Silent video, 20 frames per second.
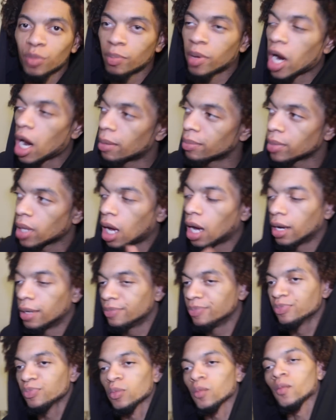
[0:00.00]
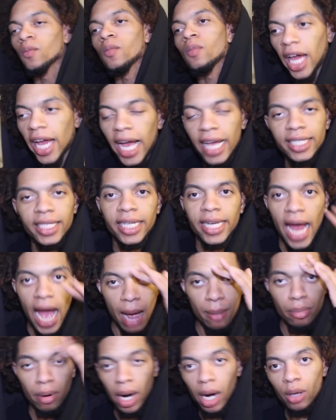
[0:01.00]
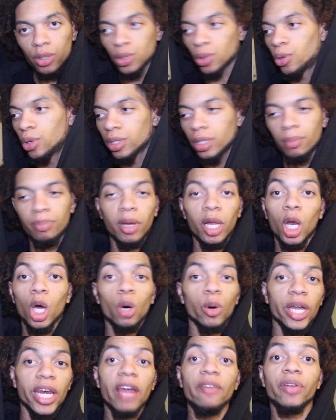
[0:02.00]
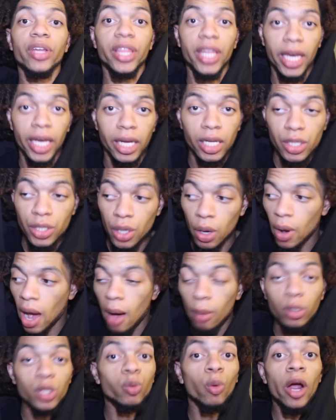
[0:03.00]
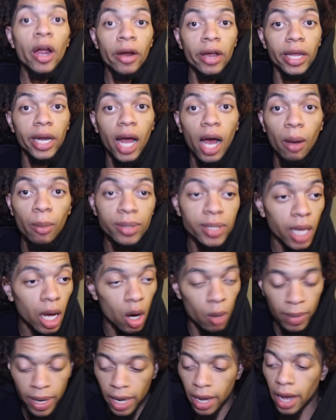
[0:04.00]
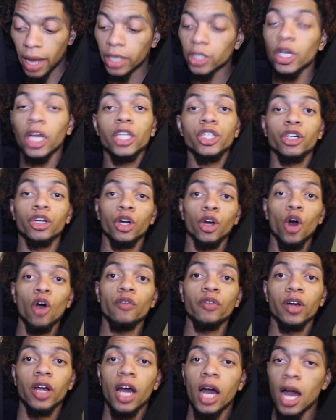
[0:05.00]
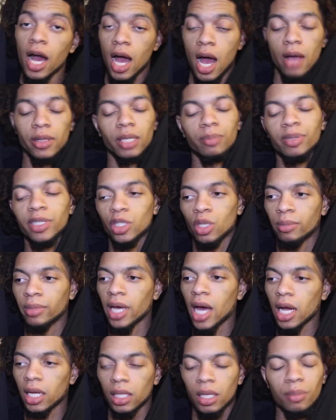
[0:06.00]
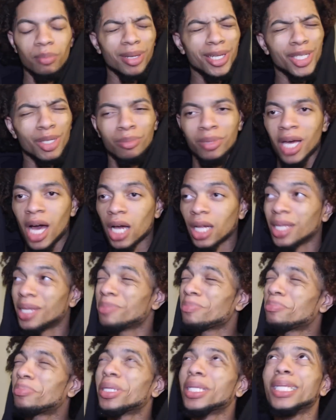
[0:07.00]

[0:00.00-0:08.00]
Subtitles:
But like I seen eyebrows on the pillow and everything. So I was worried. I was like, oh my God, I tried to turn her over. I was like, please don't be ugly. Please don't be ugly.